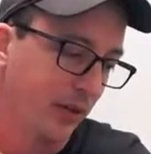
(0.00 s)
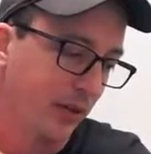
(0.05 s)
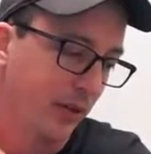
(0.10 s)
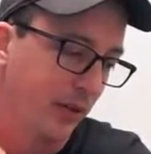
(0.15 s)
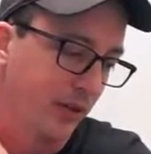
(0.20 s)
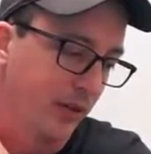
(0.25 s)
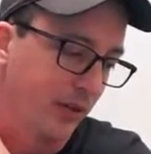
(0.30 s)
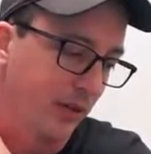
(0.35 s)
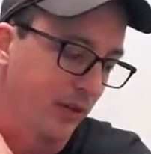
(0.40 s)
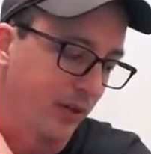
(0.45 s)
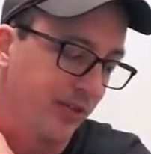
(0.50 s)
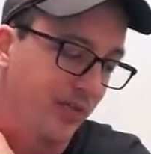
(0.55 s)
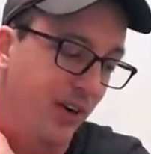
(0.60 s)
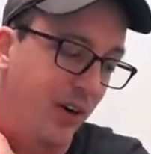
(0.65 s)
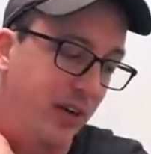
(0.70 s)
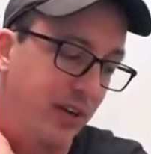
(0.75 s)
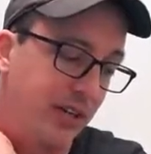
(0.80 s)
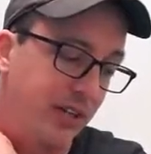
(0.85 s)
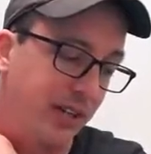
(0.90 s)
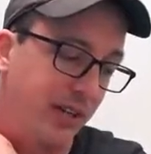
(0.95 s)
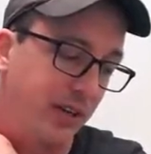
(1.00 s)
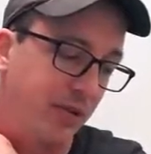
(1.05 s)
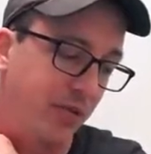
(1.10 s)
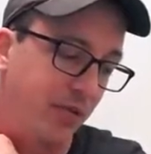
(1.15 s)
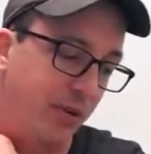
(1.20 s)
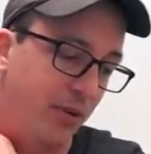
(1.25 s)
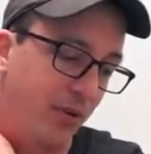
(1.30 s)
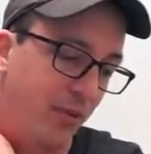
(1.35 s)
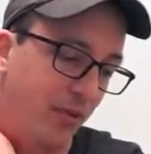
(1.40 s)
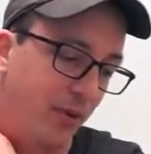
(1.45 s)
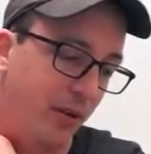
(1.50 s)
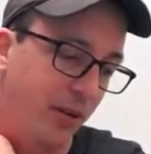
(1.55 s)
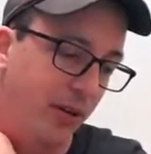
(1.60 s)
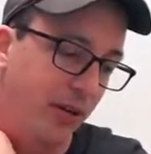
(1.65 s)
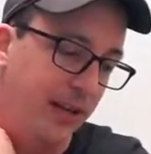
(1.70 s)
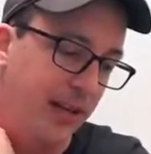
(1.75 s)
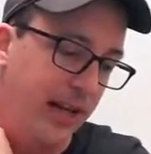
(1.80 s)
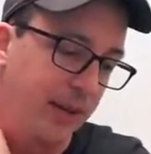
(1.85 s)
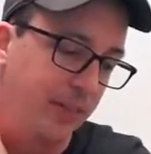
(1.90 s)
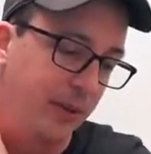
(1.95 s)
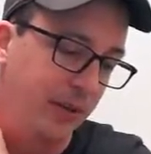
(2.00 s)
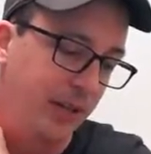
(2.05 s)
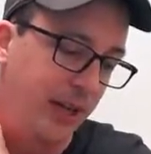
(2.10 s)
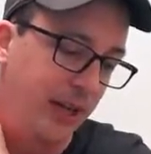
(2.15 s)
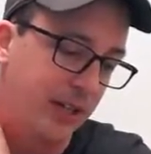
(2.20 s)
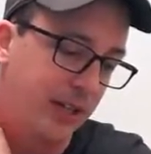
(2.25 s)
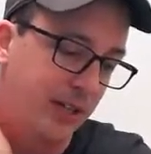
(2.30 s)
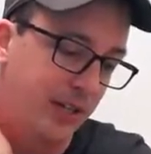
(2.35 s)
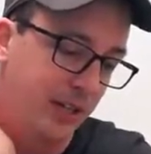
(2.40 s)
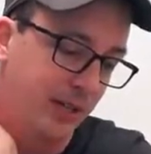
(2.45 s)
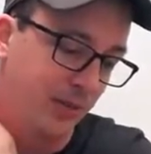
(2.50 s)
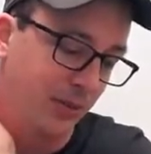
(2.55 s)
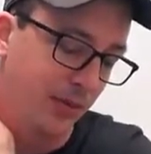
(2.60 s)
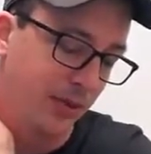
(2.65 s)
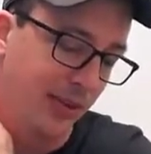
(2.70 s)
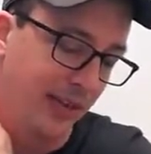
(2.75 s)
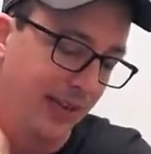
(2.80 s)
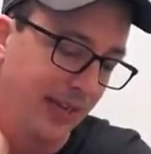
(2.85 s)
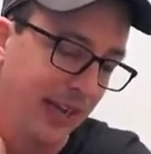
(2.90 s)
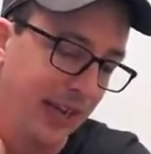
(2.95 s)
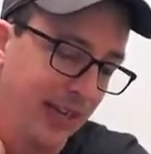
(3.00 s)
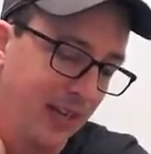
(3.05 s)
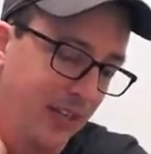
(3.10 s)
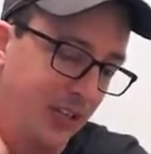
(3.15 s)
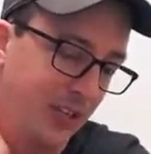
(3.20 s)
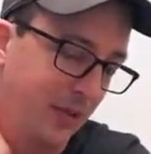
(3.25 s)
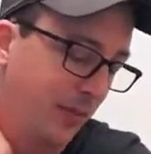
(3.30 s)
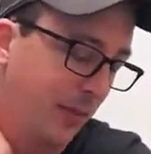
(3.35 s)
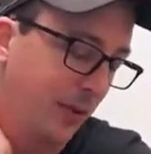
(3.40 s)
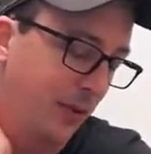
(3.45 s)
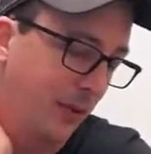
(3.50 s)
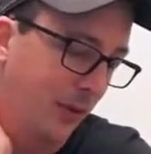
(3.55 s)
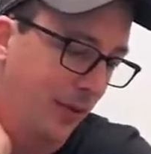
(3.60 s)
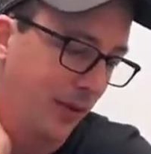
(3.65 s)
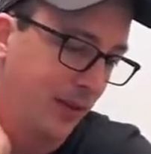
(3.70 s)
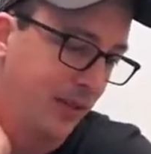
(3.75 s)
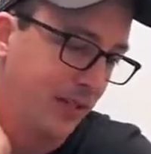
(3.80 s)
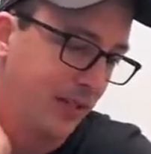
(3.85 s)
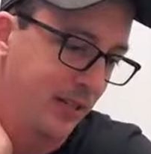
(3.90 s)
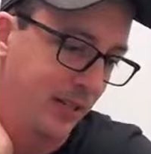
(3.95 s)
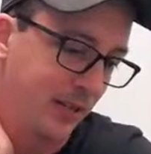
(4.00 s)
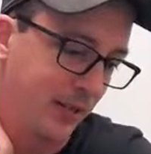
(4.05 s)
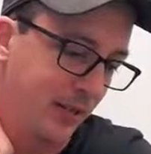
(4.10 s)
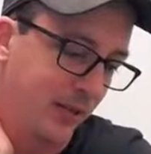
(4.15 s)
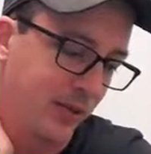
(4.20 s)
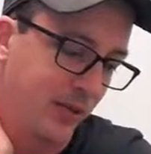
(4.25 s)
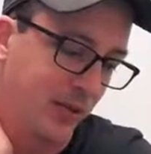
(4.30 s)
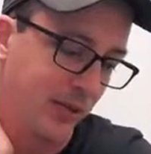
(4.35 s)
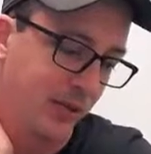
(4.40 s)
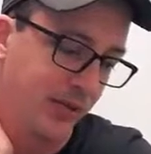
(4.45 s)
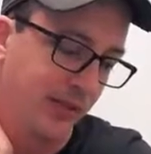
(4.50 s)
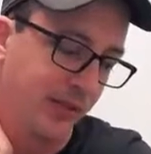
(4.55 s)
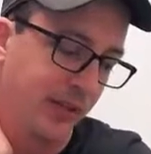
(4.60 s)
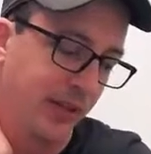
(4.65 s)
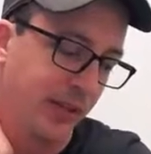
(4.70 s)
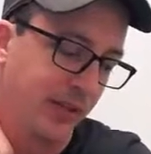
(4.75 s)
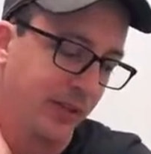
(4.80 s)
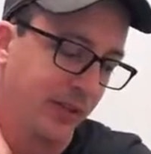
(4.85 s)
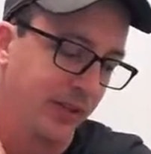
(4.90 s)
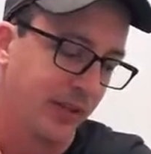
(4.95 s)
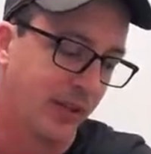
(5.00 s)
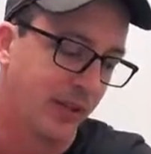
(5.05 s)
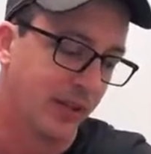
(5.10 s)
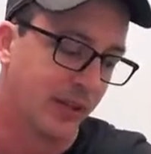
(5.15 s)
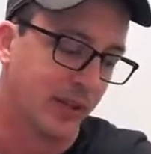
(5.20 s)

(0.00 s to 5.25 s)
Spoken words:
go to as far as like real world applications with like HTTP requests and those sorts of things,